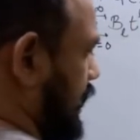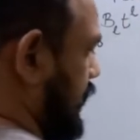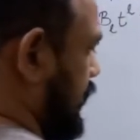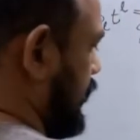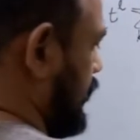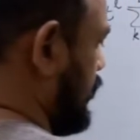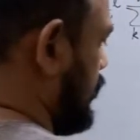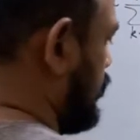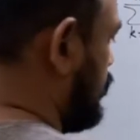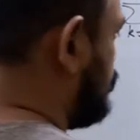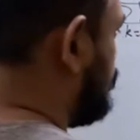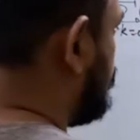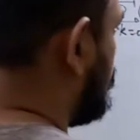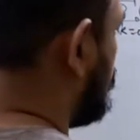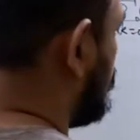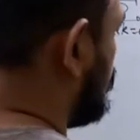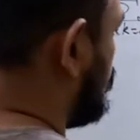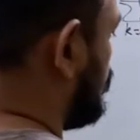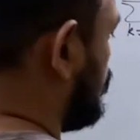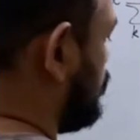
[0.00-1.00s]
if
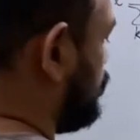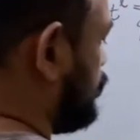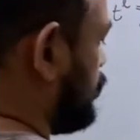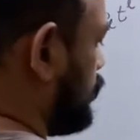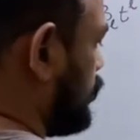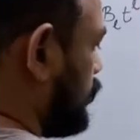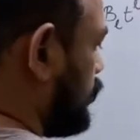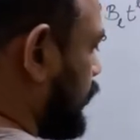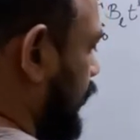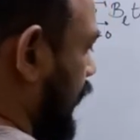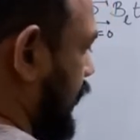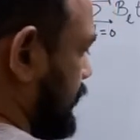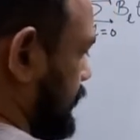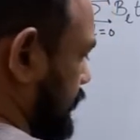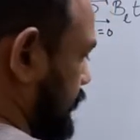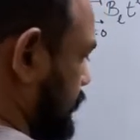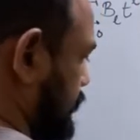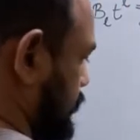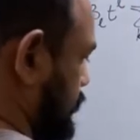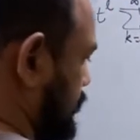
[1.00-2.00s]
you look at
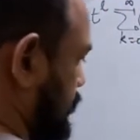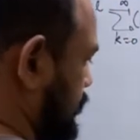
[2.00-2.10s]
it,